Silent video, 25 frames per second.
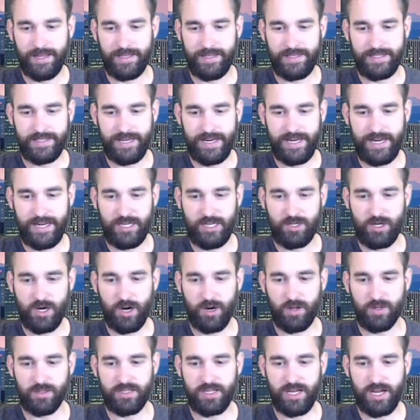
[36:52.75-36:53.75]
Let's see.
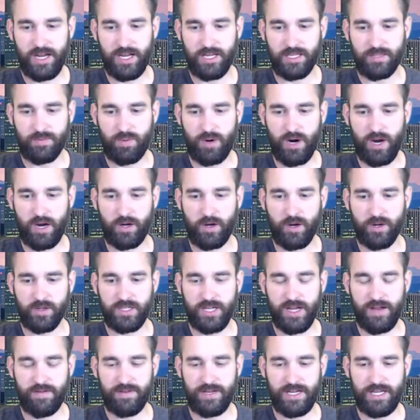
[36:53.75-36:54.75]
Gerald says,
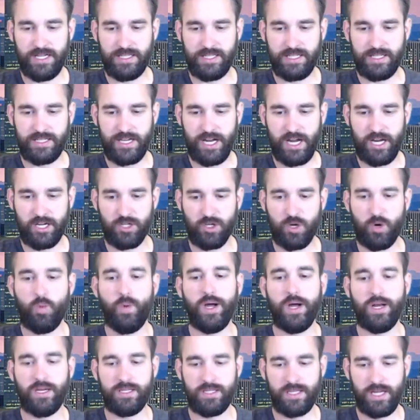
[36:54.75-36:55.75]
Broncos have an easy
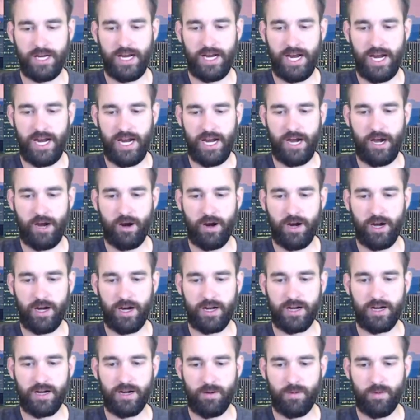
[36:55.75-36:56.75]
schedule. Wade saying, hey,
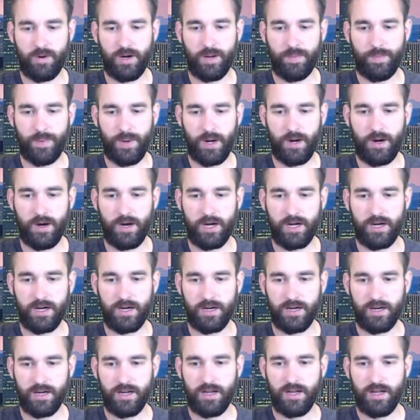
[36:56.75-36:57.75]
Eric. What up, Eric?
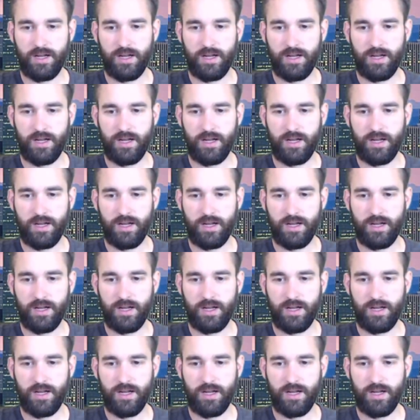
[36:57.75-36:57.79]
